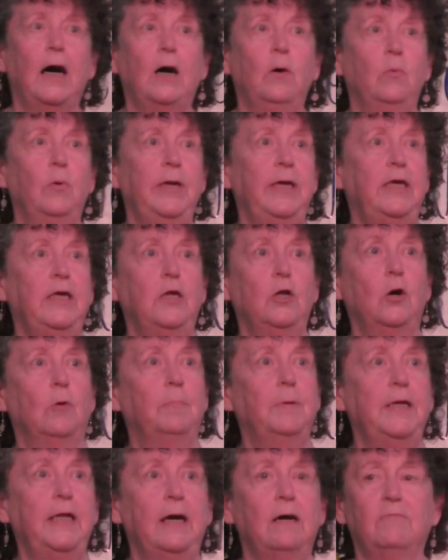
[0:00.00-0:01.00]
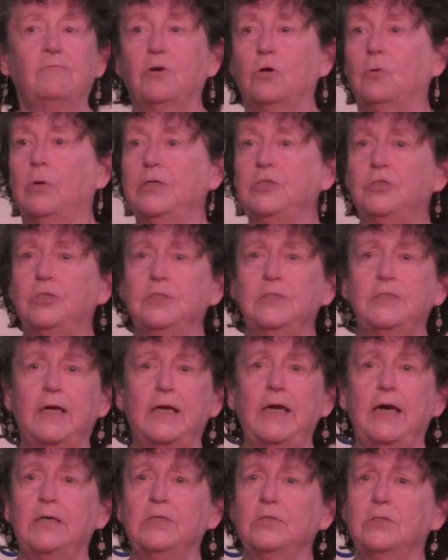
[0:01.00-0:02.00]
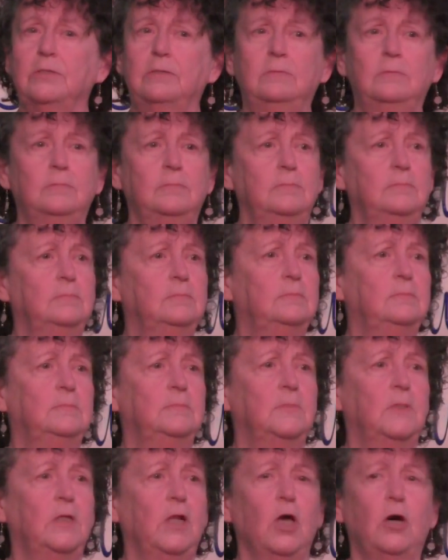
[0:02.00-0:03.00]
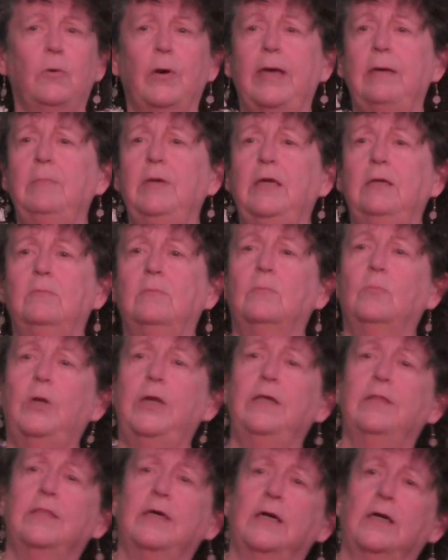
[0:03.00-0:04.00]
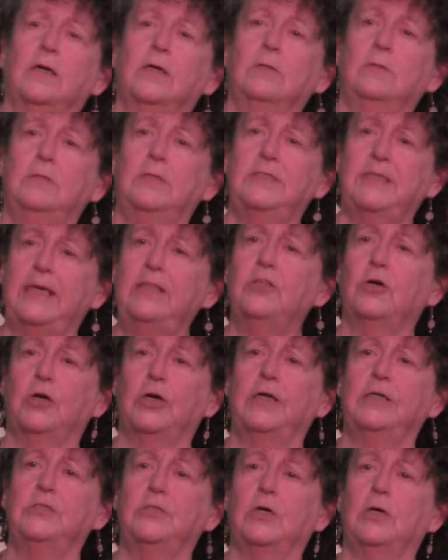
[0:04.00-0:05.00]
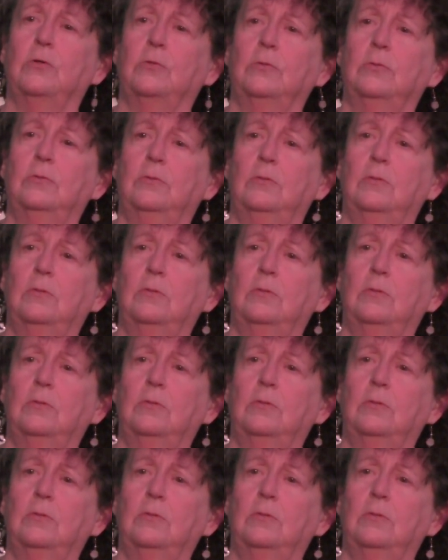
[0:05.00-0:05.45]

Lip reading: We can open now for questions, I guess. Hello, Amy. What do you think? It's 8:30, so.